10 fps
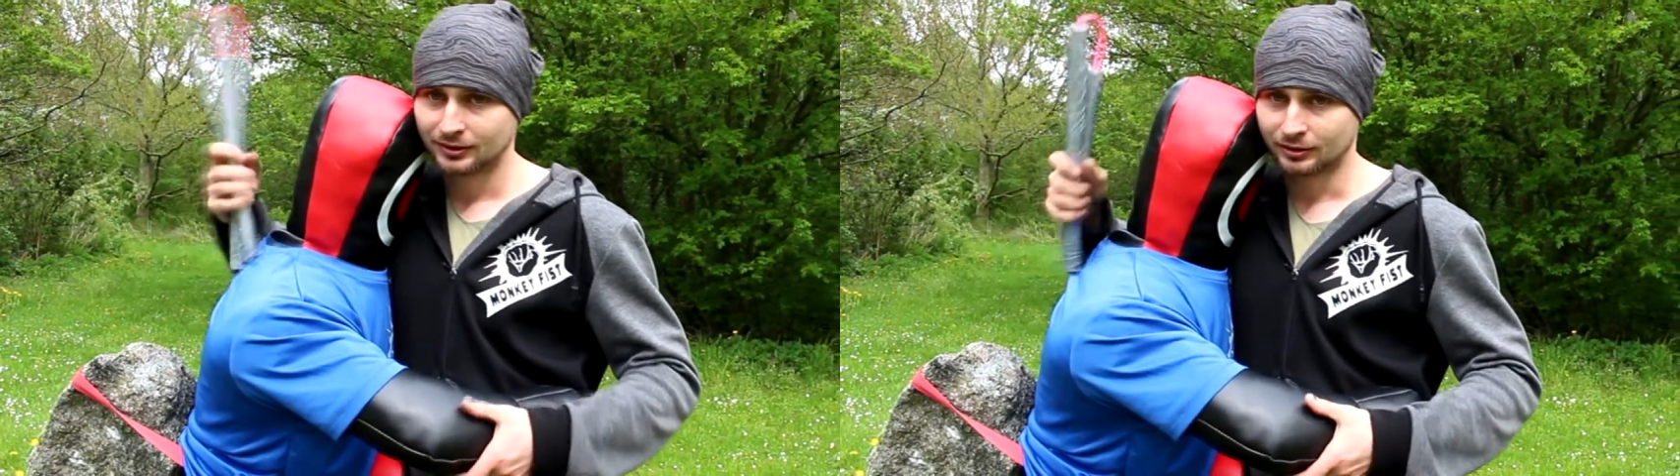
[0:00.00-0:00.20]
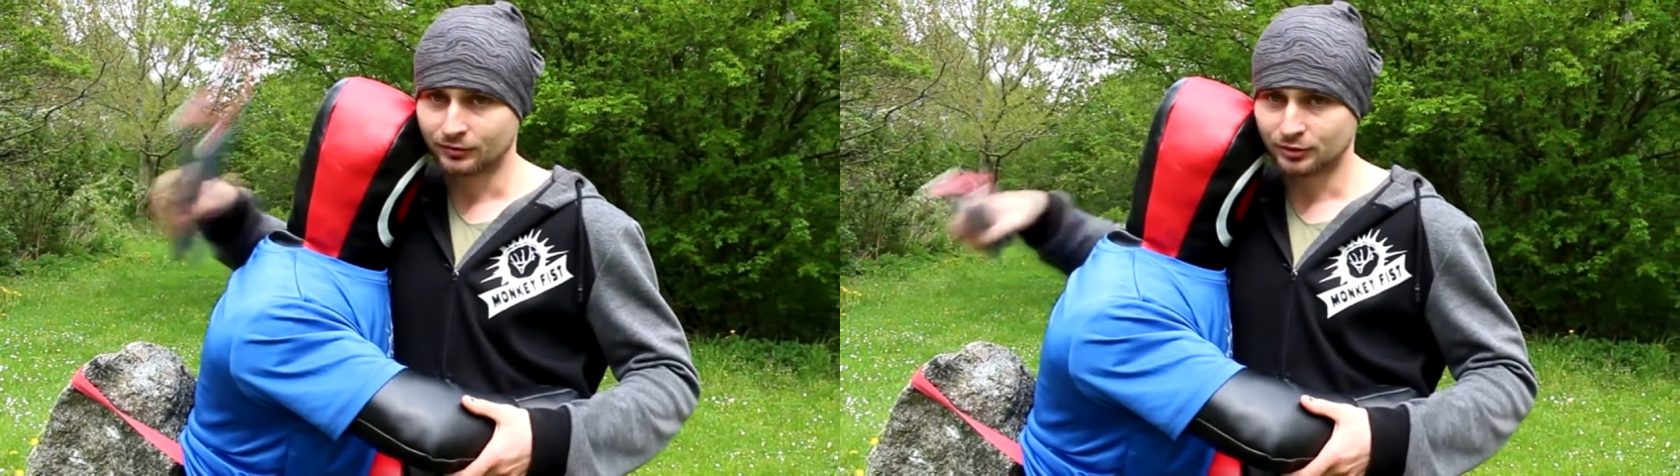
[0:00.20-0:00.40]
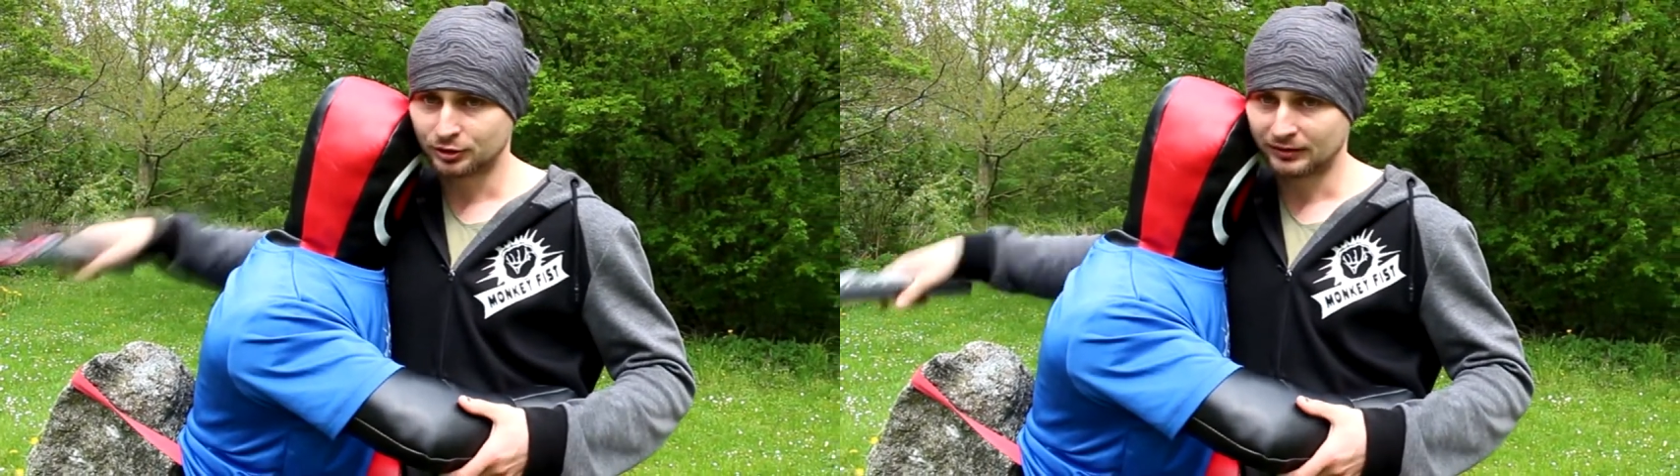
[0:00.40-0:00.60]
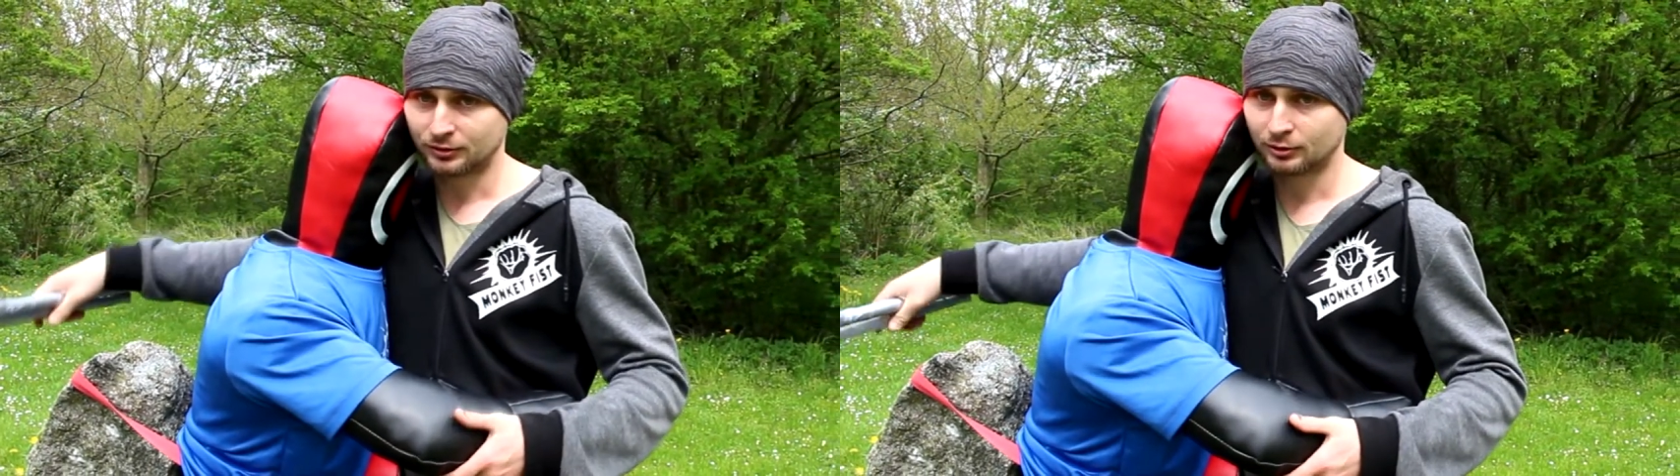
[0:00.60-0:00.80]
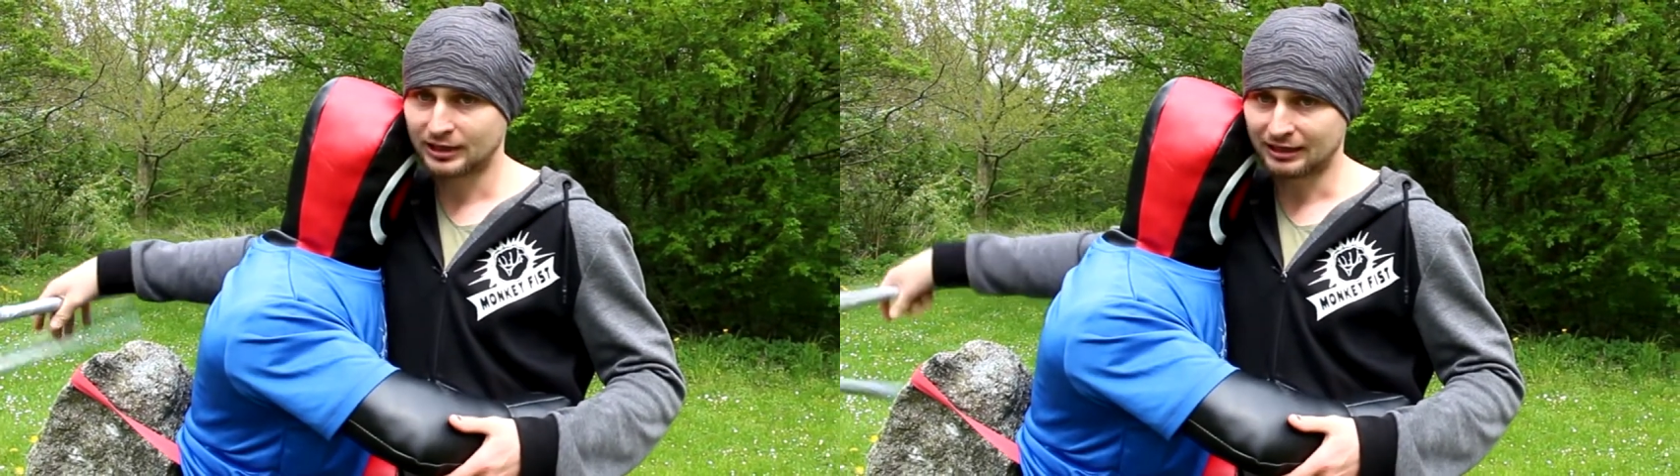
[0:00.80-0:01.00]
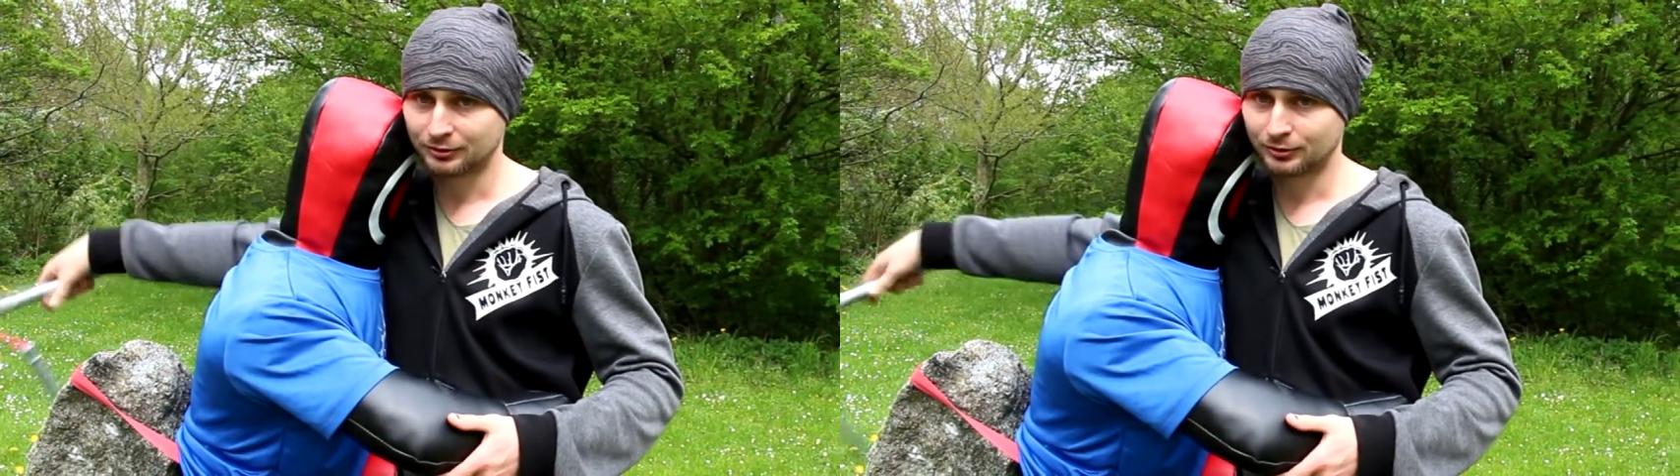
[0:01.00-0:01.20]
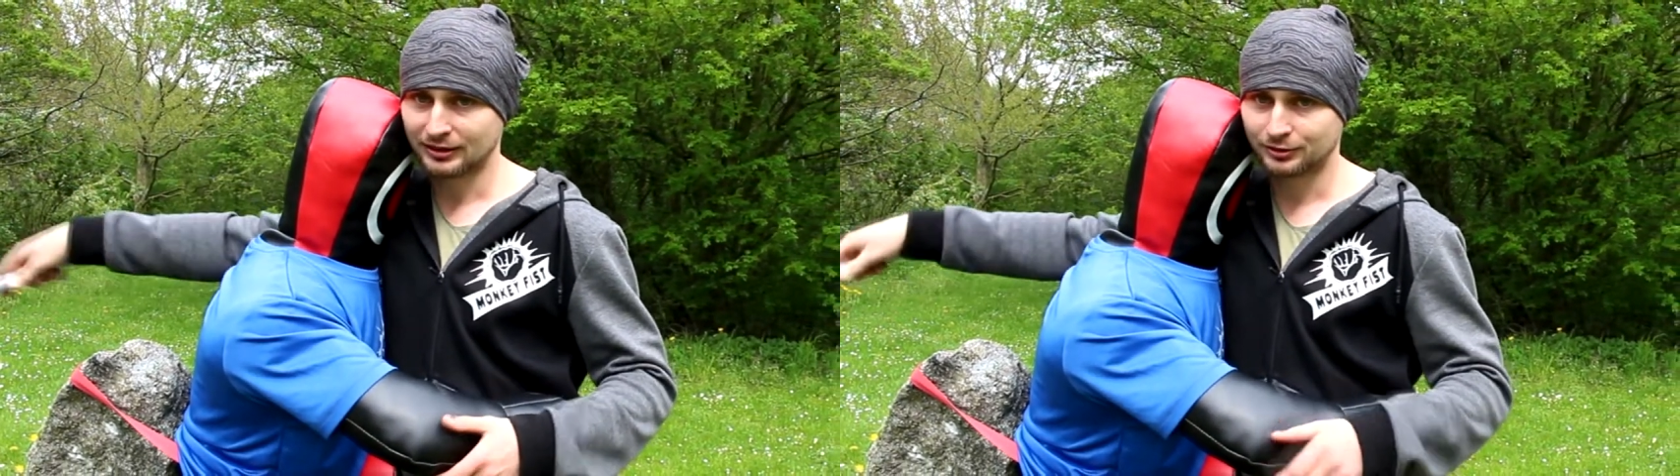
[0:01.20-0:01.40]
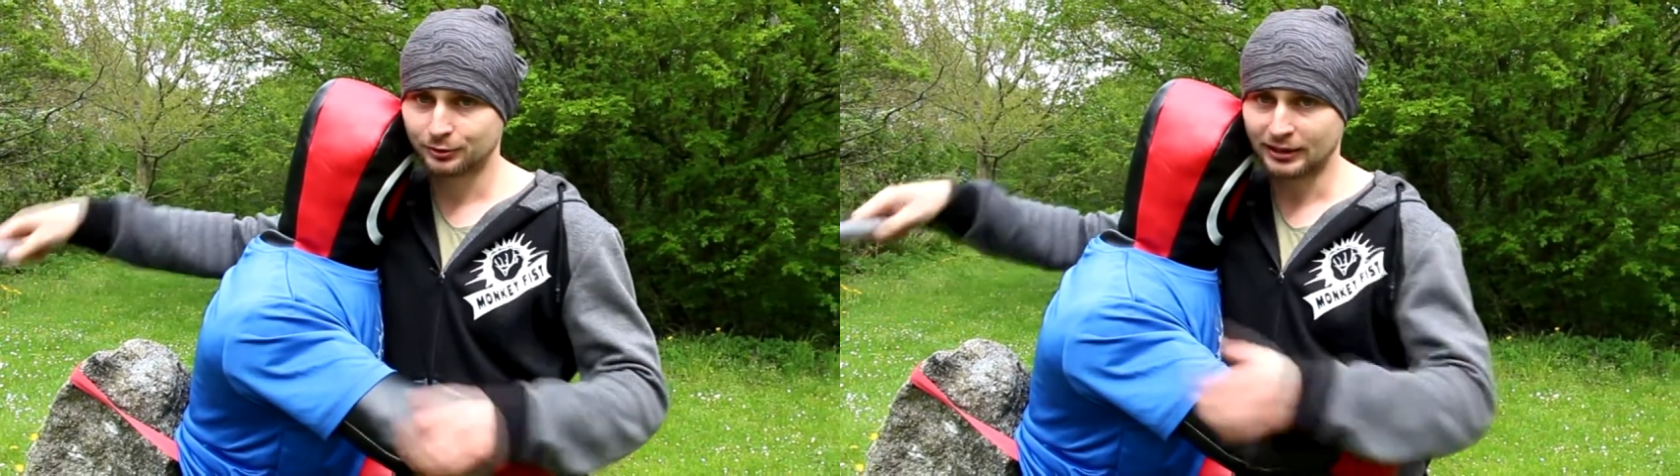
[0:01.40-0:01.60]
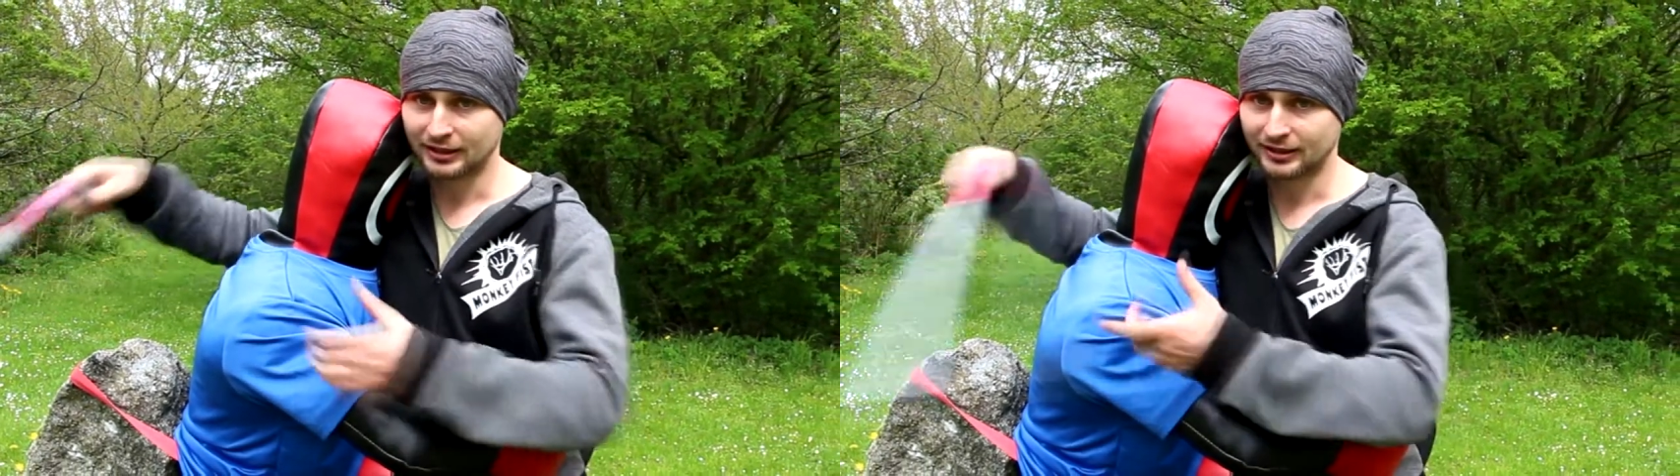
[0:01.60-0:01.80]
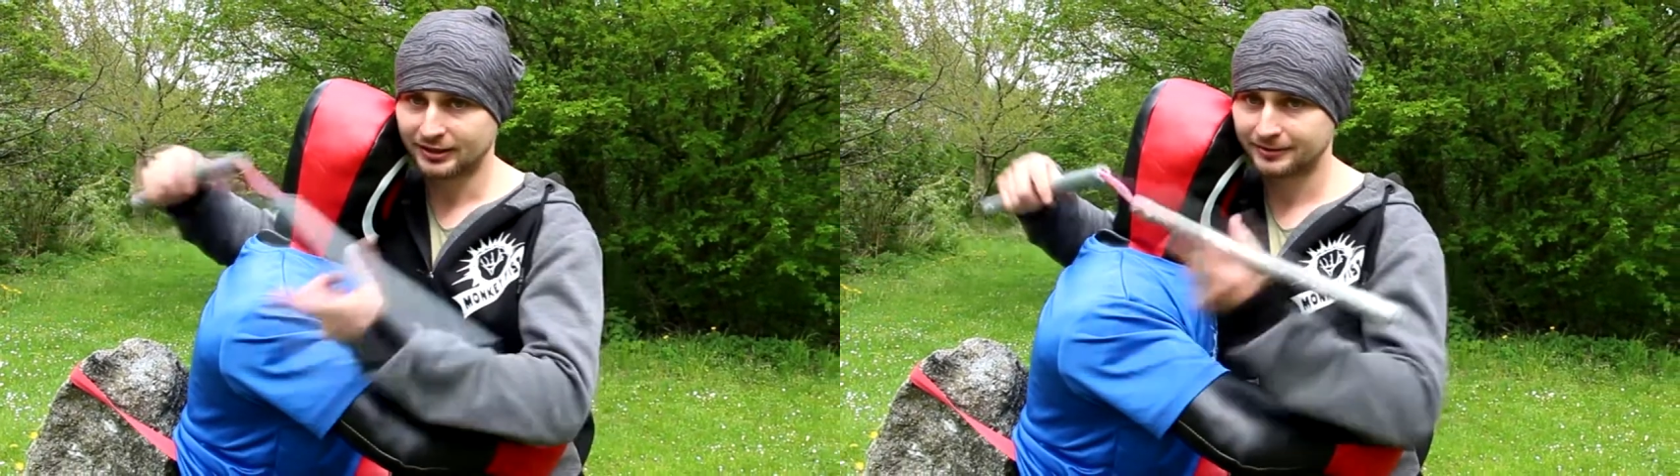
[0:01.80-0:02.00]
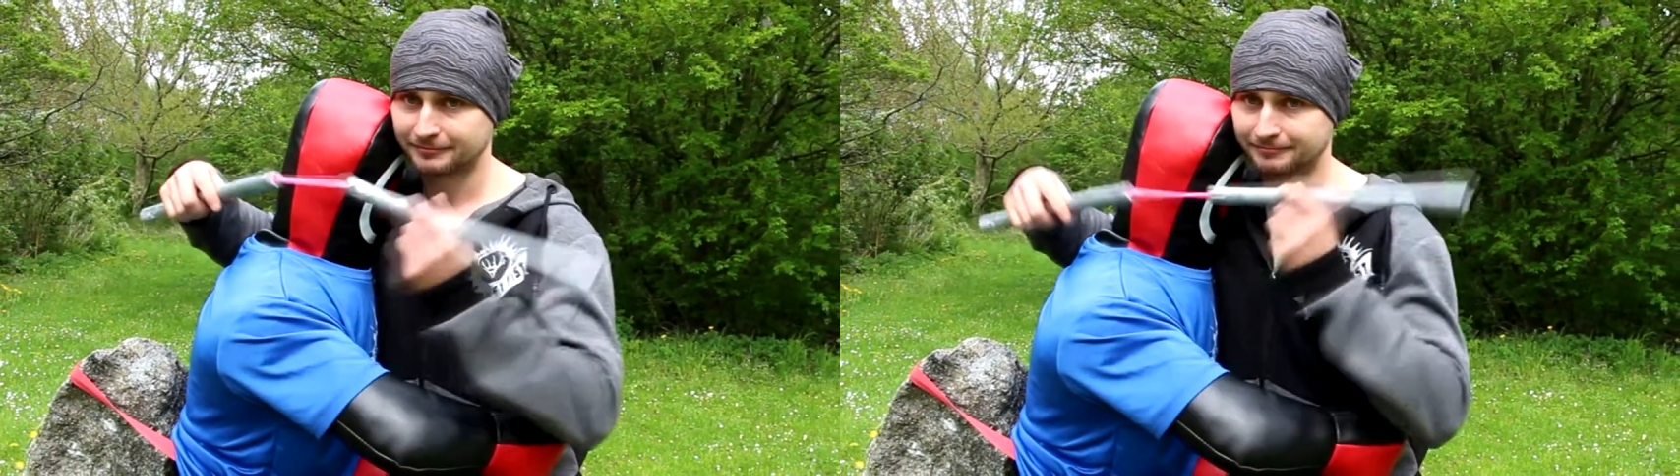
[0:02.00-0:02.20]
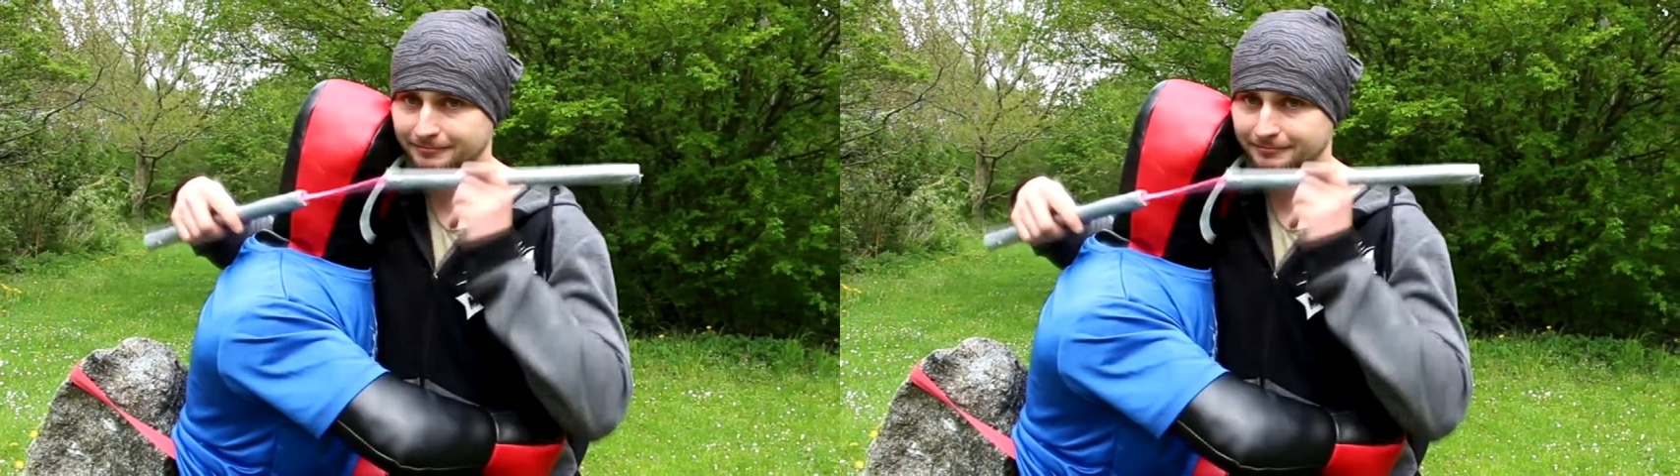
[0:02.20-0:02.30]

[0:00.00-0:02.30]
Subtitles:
Of course you have to look out to not do like this,